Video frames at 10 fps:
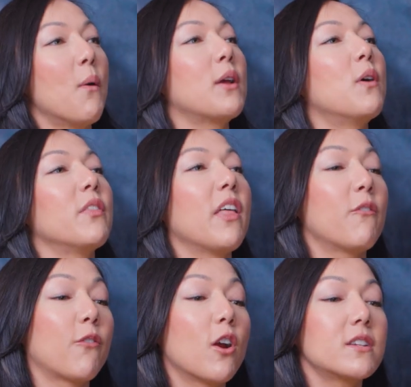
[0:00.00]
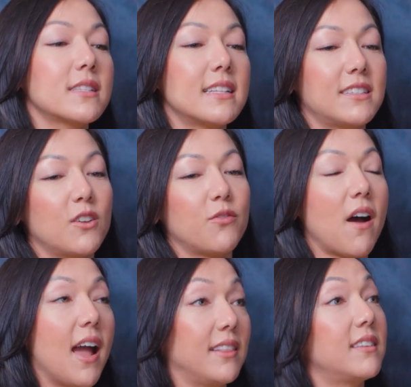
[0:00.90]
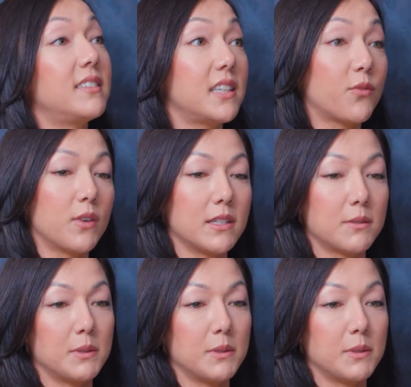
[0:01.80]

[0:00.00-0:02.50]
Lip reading: Wait, well, first let's define the difference